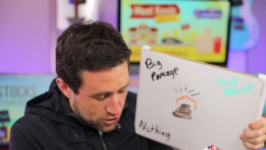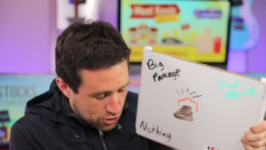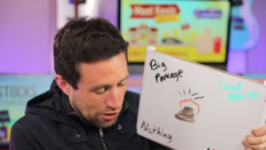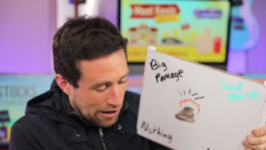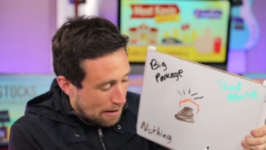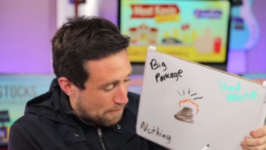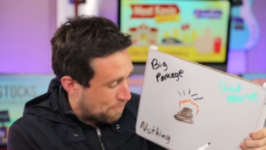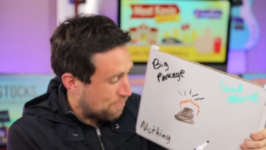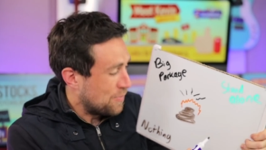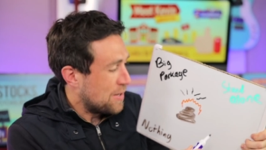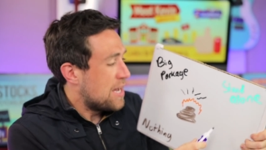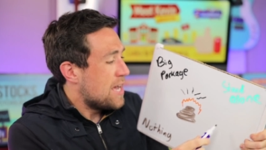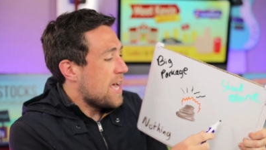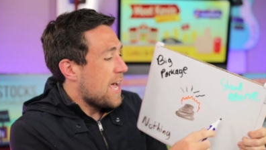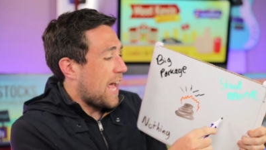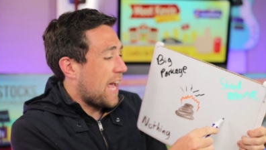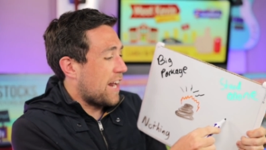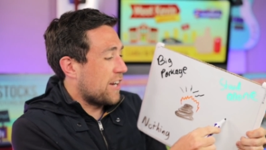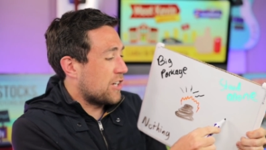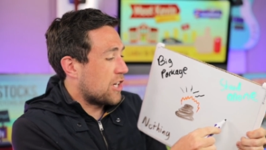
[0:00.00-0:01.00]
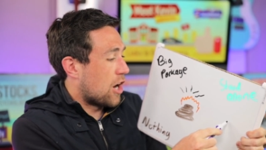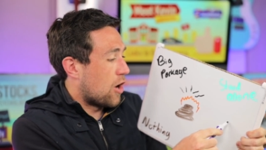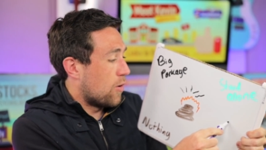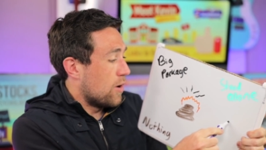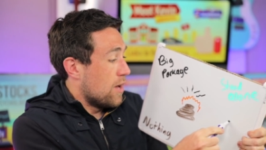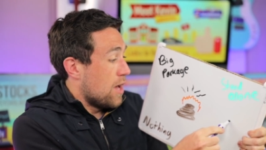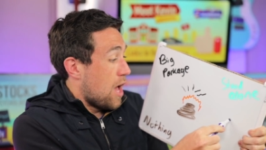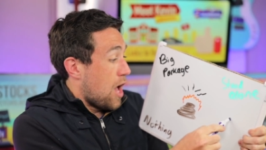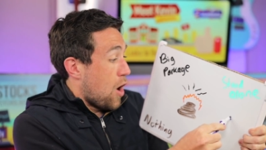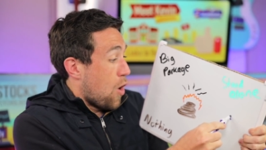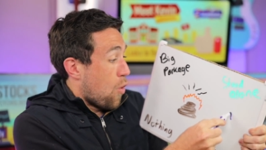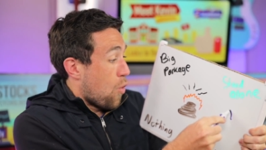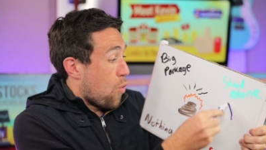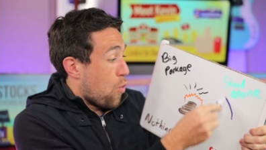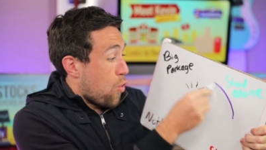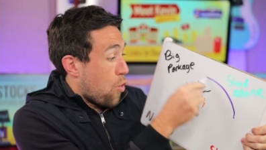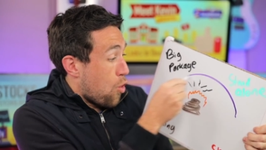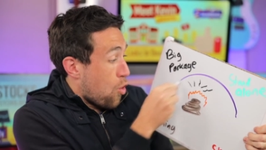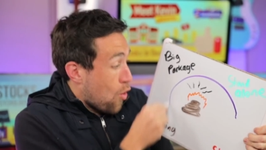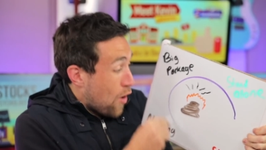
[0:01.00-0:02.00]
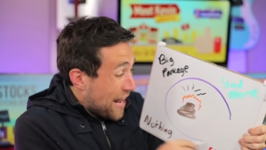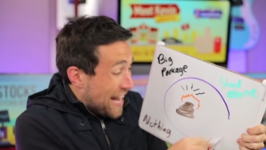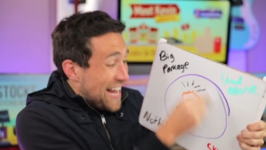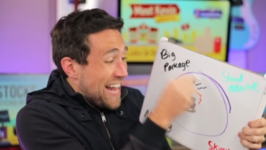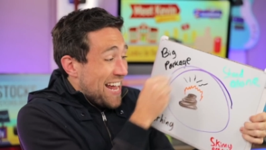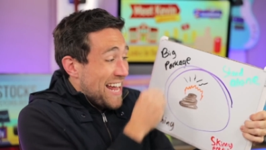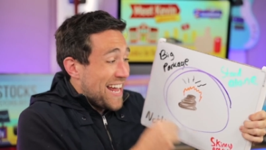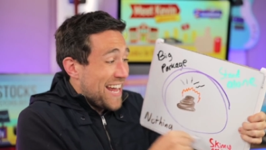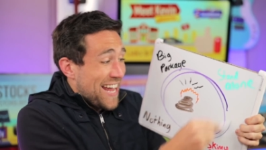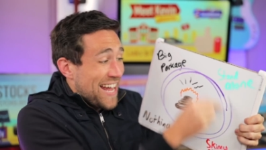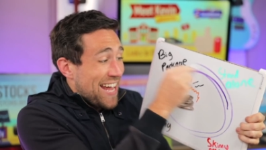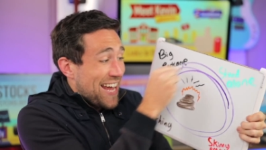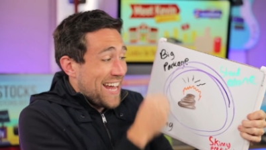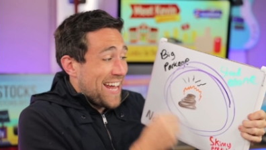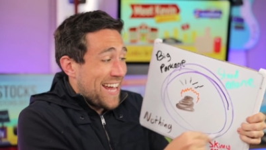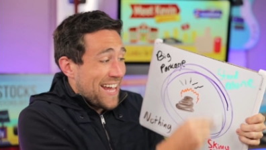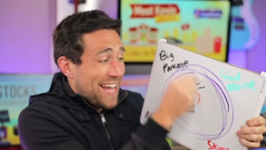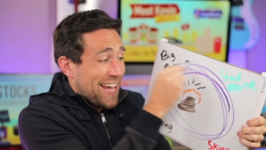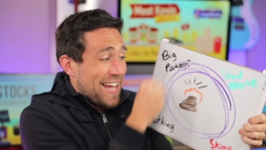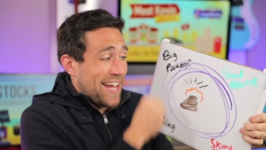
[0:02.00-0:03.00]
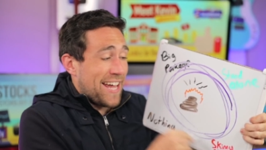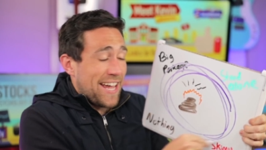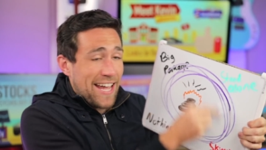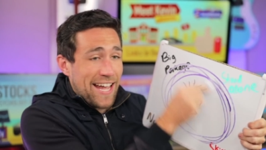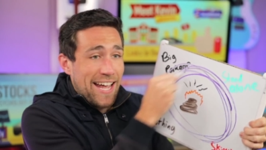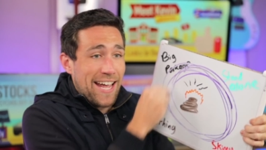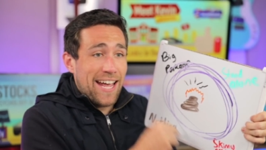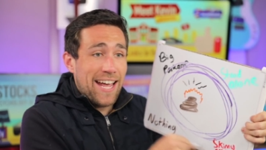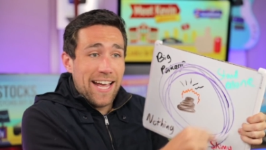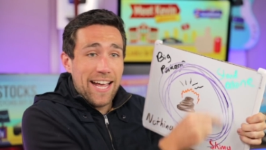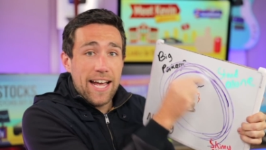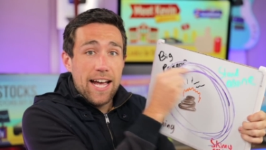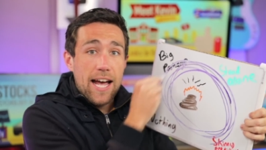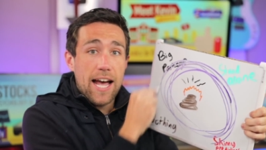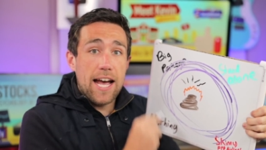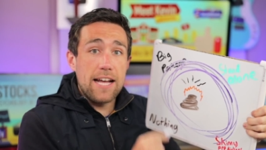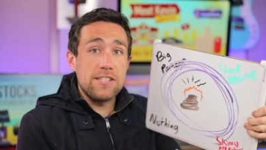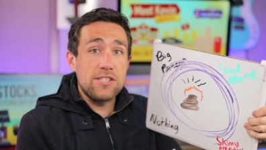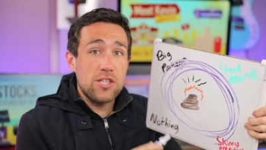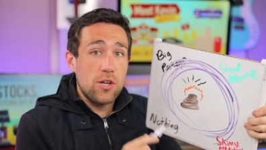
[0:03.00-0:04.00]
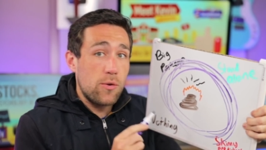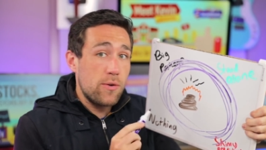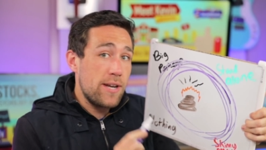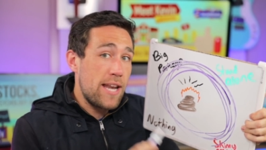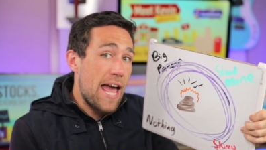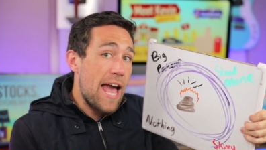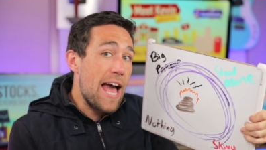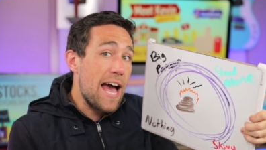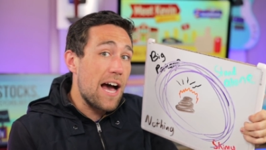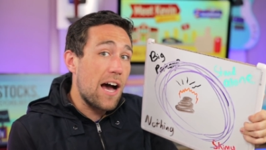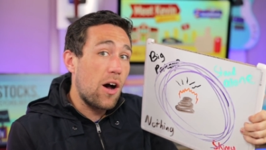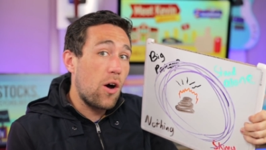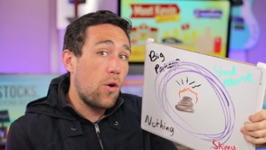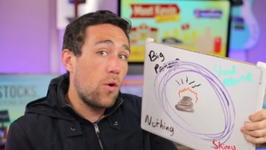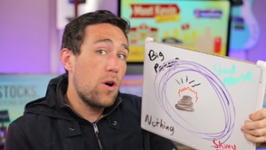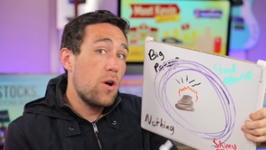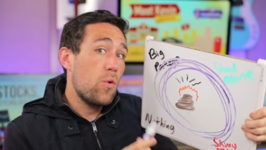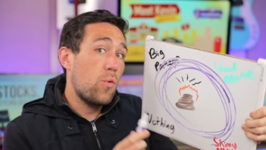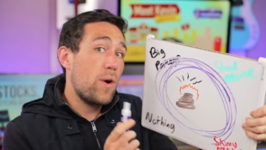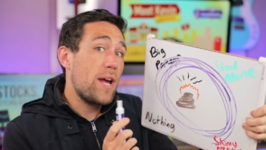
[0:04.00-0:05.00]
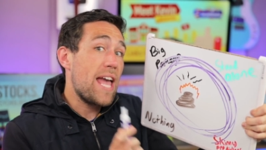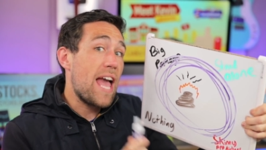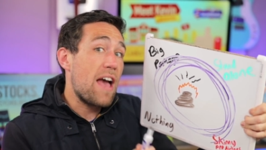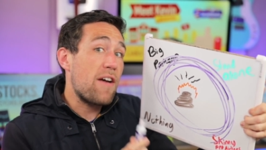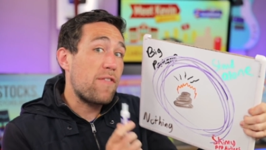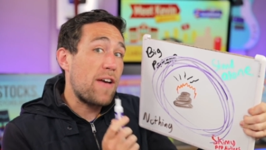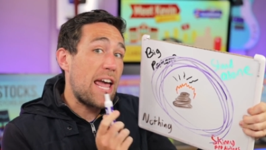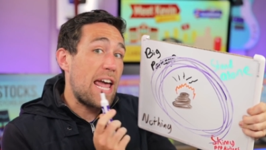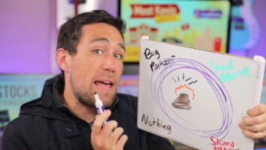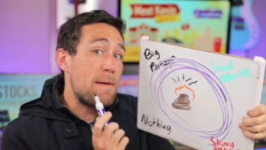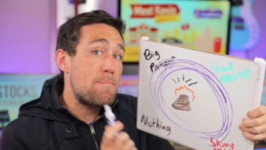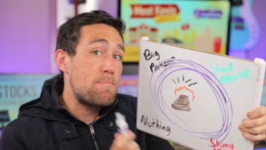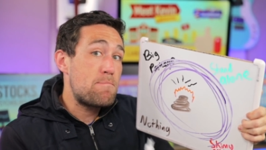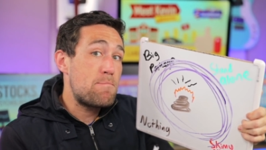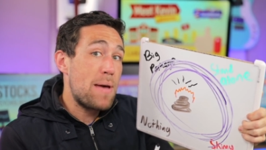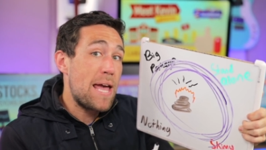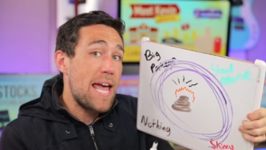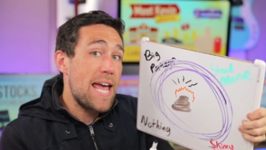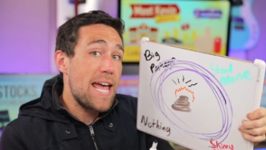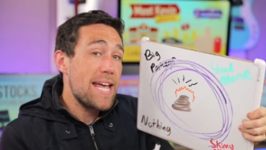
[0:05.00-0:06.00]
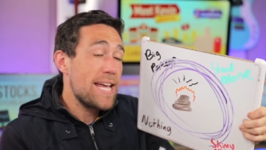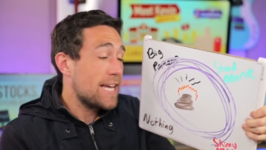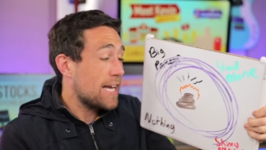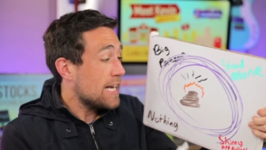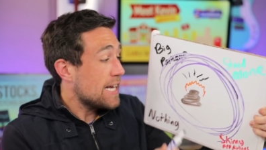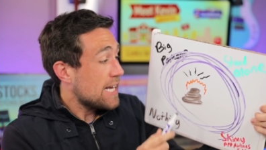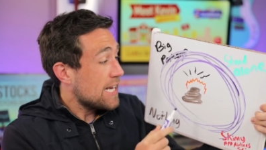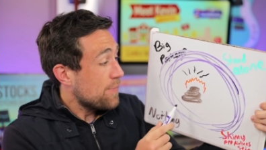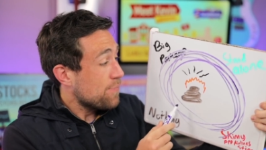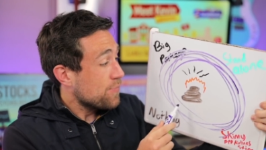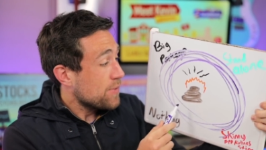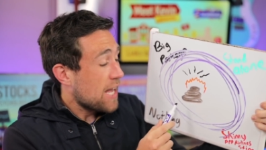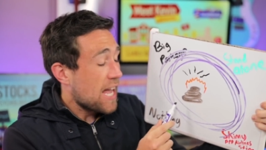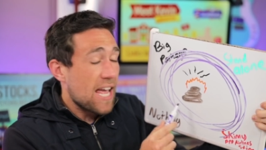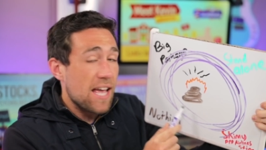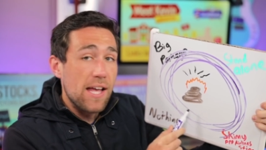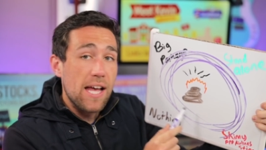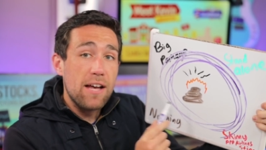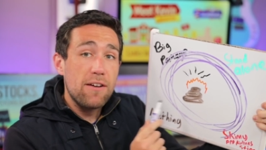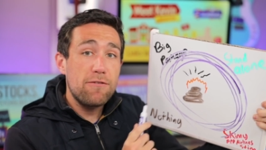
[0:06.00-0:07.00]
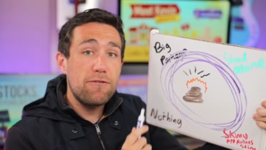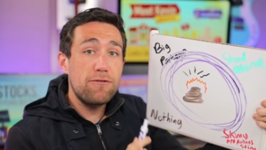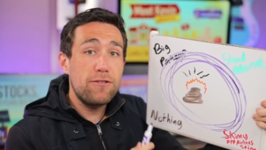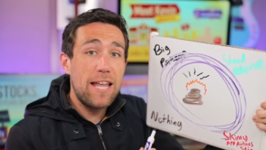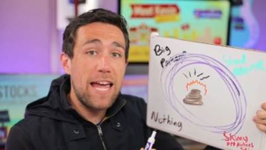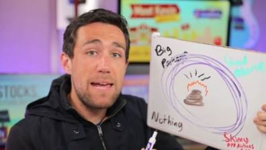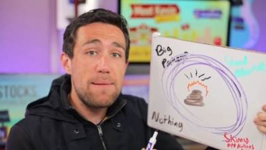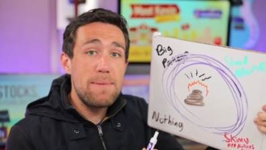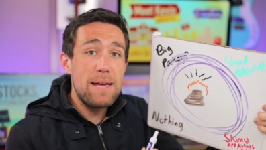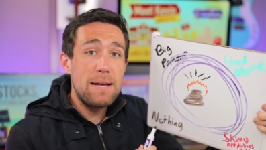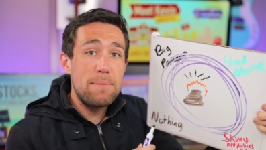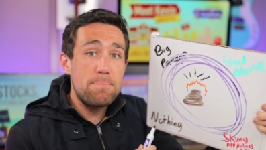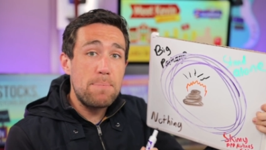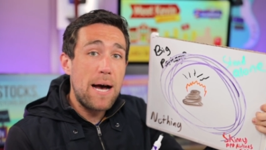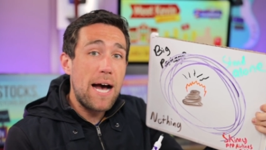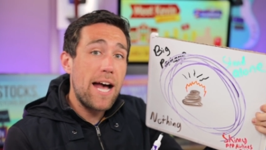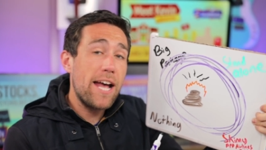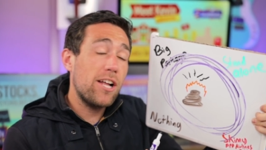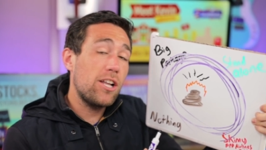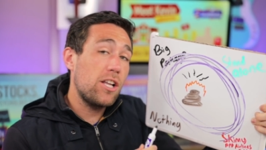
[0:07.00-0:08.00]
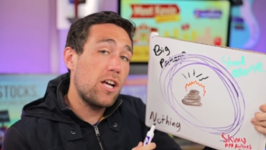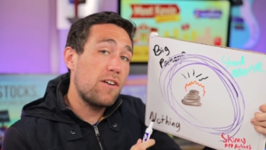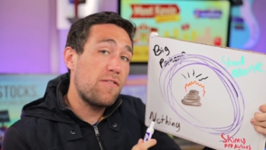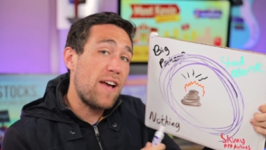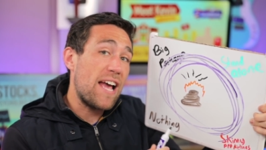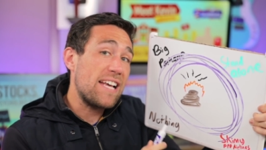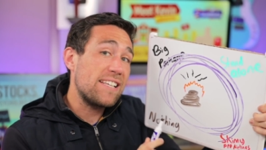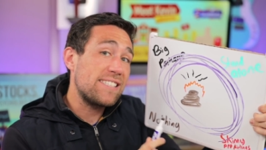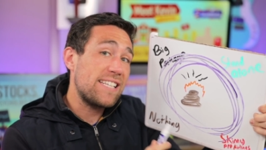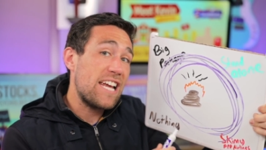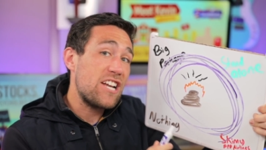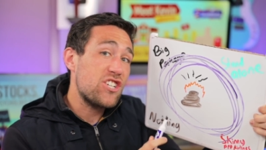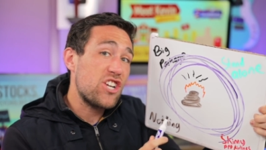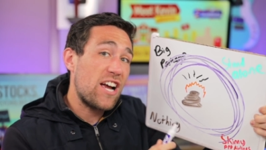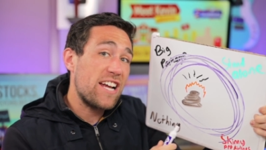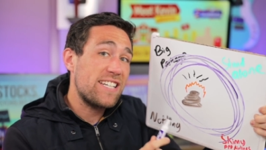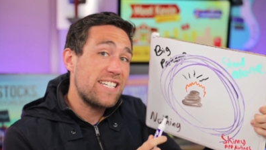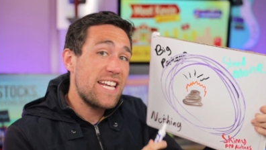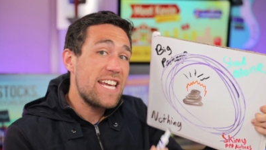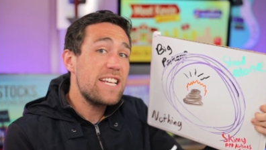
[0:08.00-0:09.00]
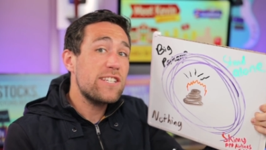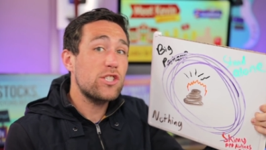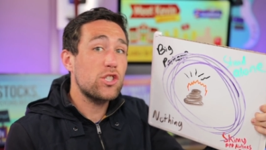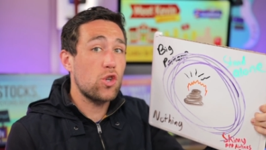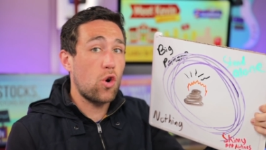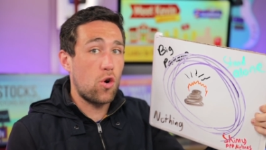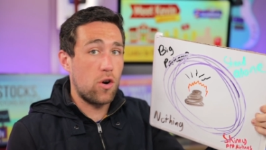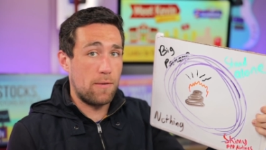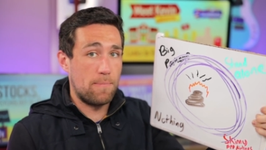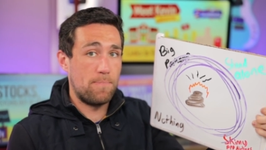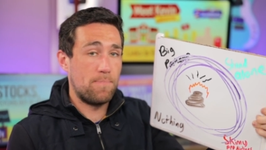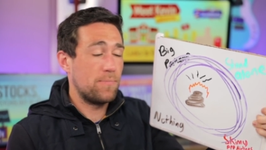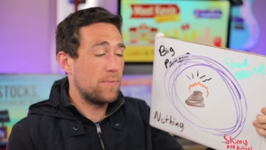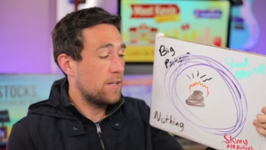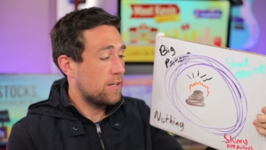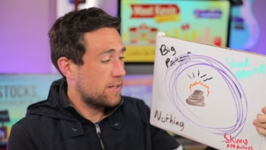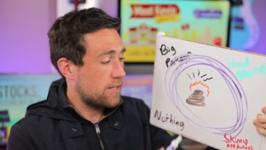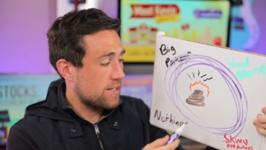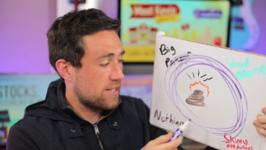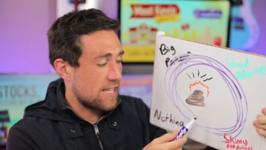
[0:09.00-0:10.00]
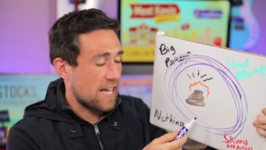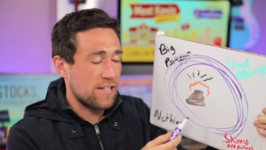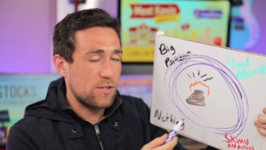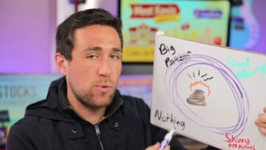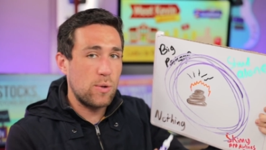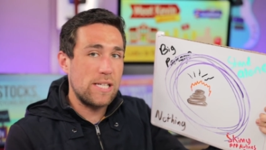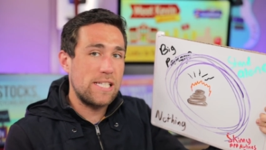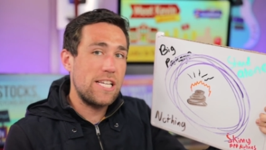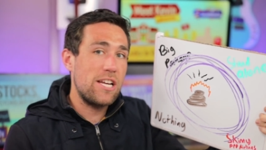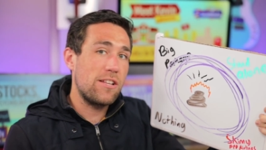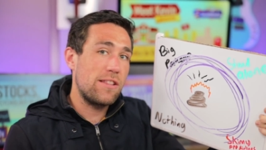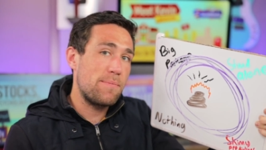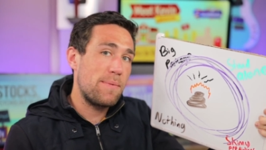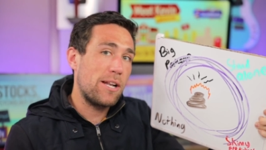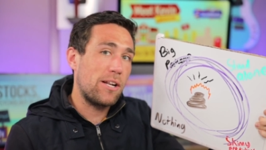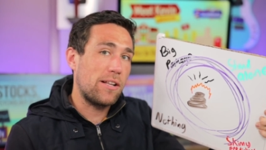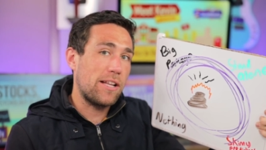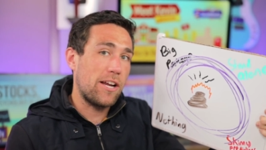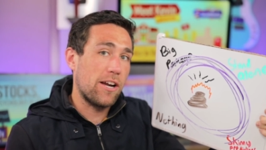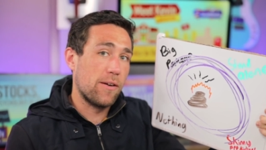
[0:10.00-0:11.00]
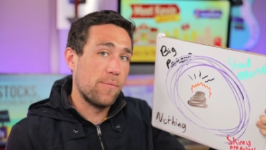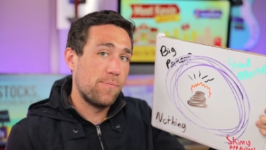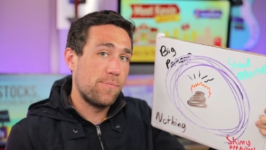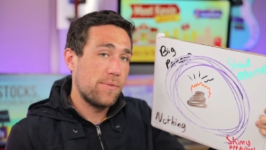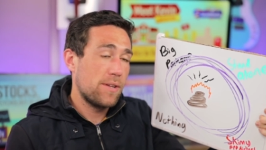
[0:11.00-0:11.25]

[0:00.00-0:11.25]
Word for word: Trump and go, wee! And so now we have a big flaming pile of SHIT storm, because that's what's in the middle here.